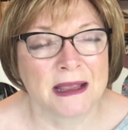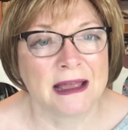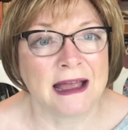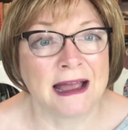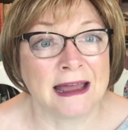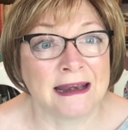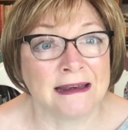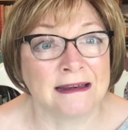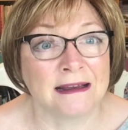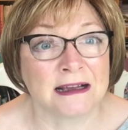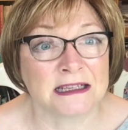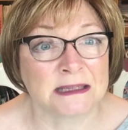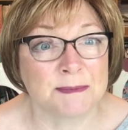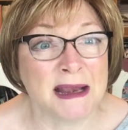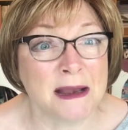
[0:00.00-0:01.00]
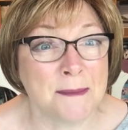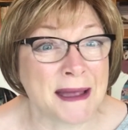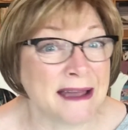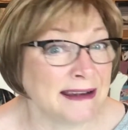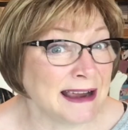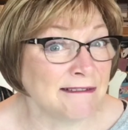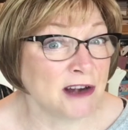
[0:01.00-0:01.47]
and I spent
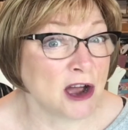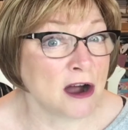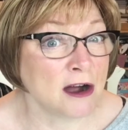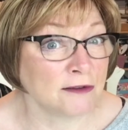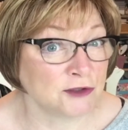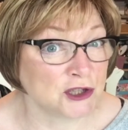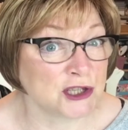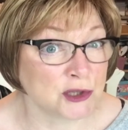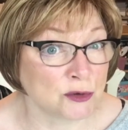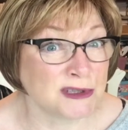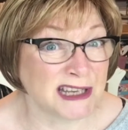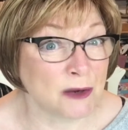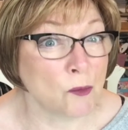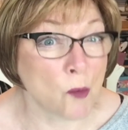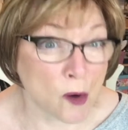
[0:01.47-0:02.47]
about an hour and a half just sorting